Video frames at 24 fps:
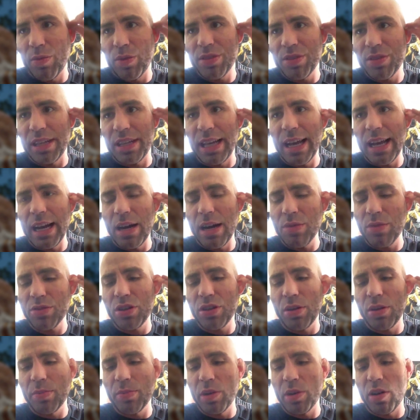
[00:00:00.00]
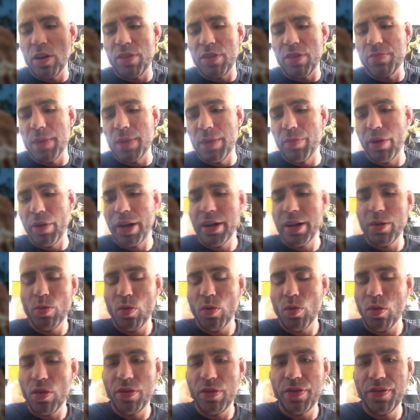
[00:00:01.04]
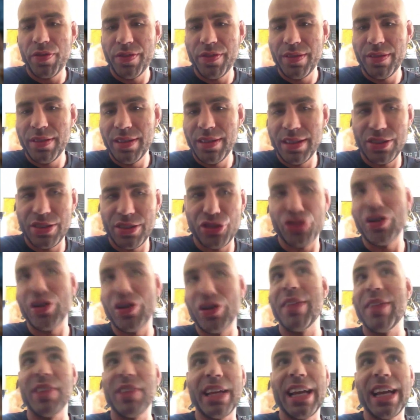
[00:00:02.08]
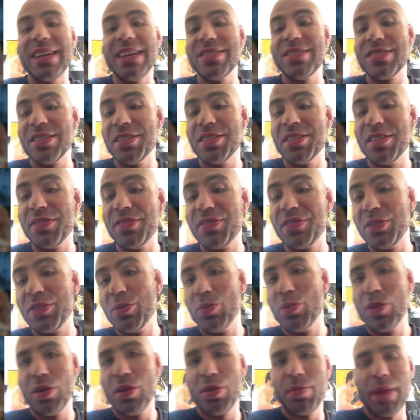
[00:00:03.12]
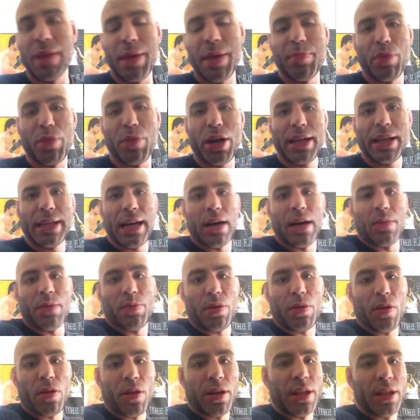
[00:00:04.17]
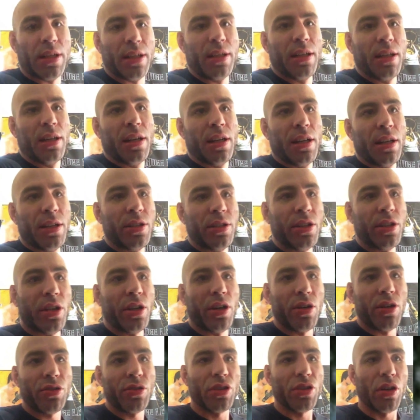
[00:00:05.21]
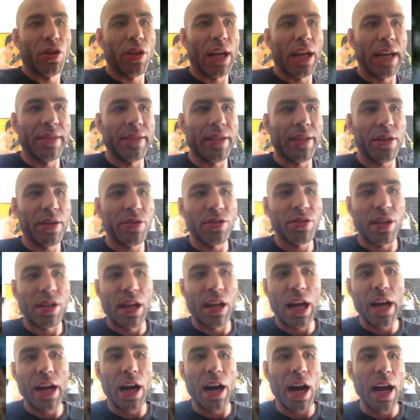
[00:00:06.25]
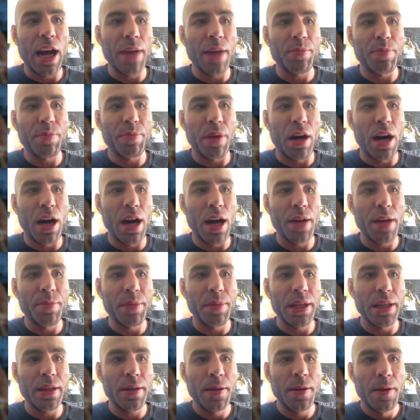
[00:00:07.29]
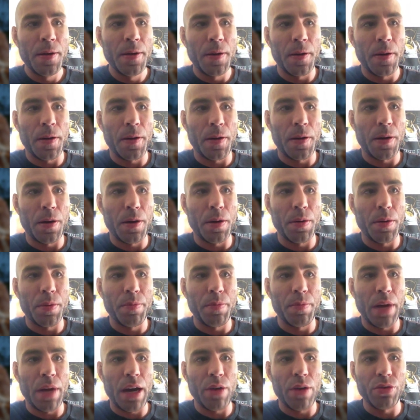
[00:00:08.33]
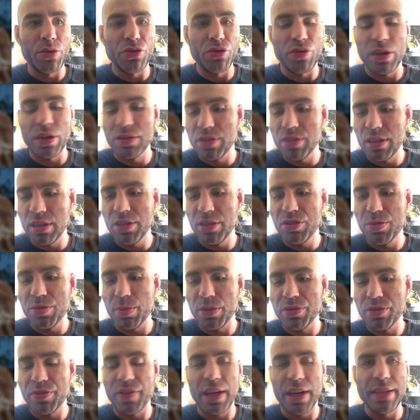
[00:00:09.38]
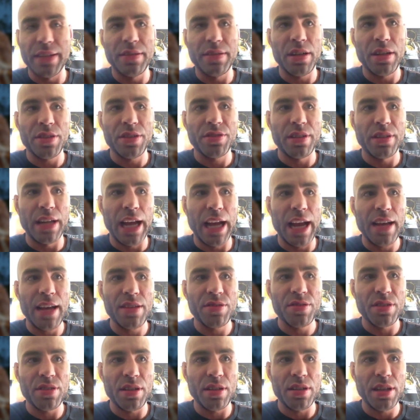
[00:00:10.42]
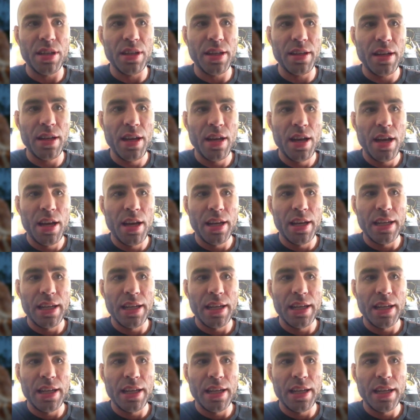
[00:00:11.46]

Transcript: once again, I was coming off my Brandon Wolf extravaganza, if you will, my breakout party, so like there was a lot of hype behind me. I was originally supposed to fight Dustin Hazlett.